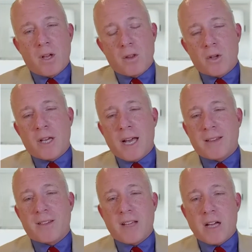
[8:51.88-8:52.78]
Looking at
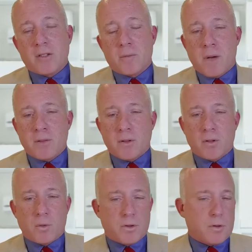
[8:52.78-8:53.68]
the skeletal
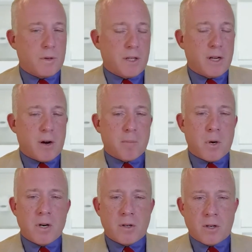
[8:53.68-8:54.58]
muscles, which are really our
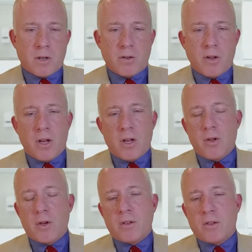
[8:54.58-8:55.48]
burners,
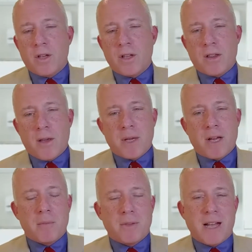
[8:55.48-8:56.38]
you can see that they
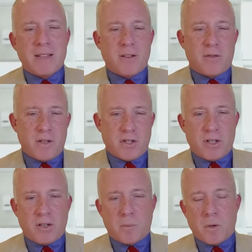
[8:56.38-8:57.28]
become less
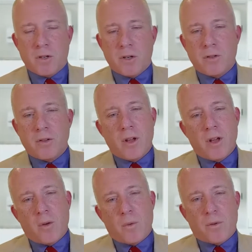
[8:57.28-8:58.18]
efficient as burners,
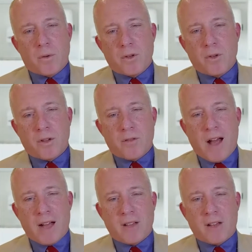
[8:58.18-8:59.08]
with reducing
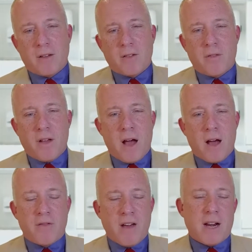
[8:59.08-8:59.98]
fat, uh,
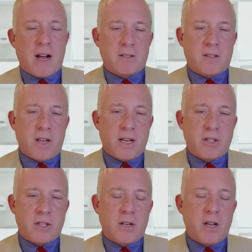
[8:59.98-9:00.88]
fat
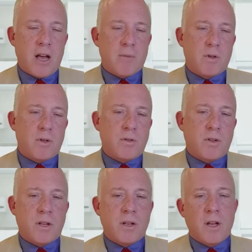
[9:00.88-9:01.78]
oxidation and
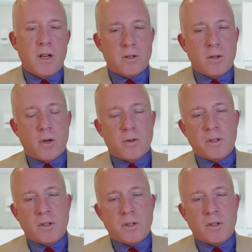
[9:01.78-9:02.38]
reducing glucose